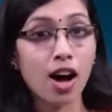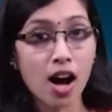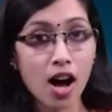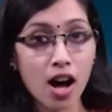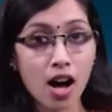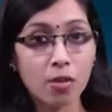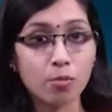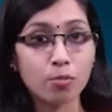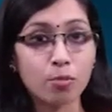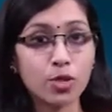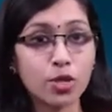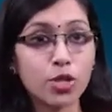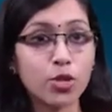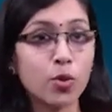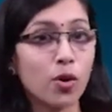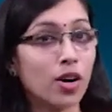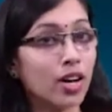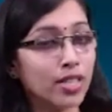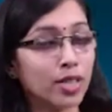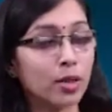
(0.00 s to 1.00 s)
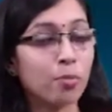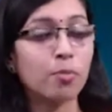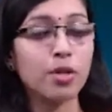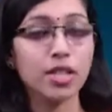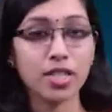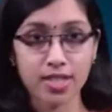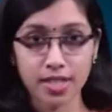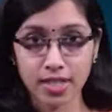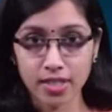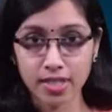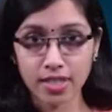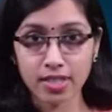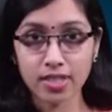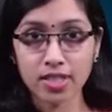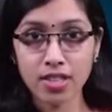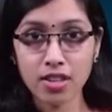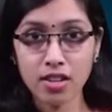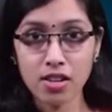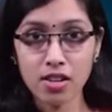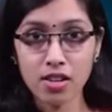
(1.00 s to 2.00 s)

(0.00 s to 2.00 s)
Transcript: harm to other persons.